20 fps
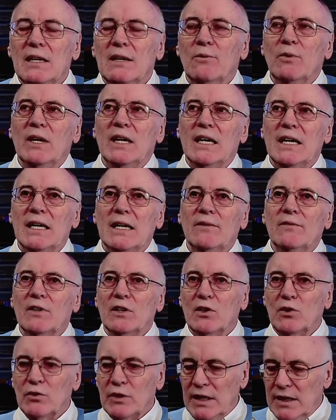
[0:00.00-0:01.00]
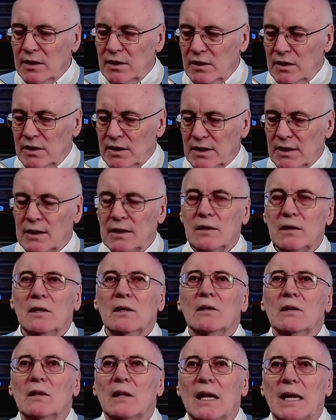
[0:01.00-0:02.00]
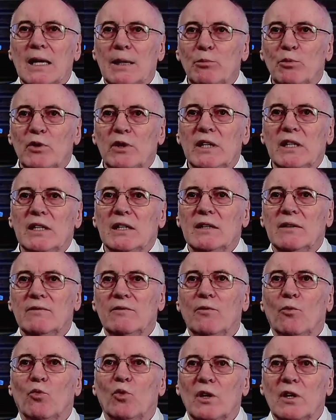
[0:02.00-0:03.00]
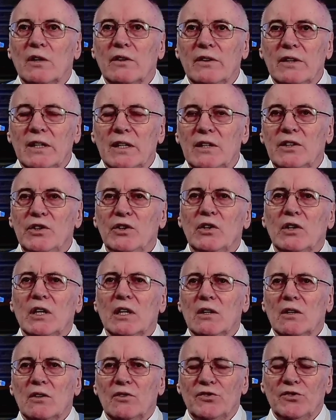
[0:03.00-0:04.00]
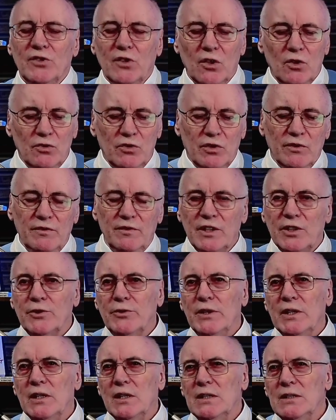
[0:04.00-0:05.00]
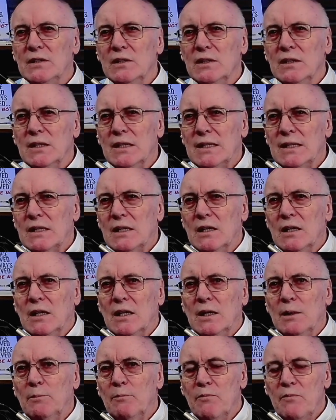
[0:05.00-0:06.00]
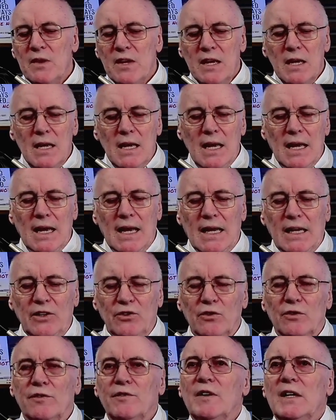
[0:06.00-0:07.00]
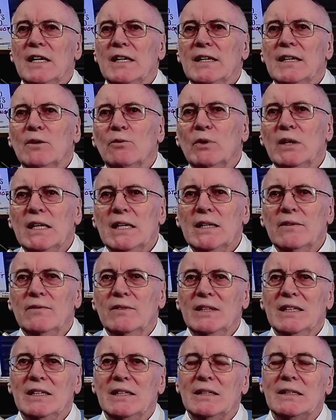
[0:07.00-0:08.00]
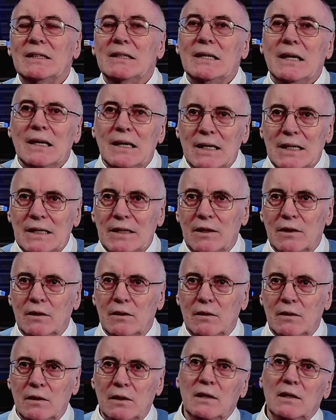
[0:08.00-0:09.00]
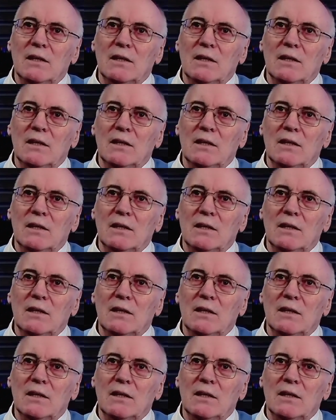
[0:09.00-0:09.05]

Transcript: We have a great library of work there. You can also go to victorylondon.com, and you'll find that we have the entire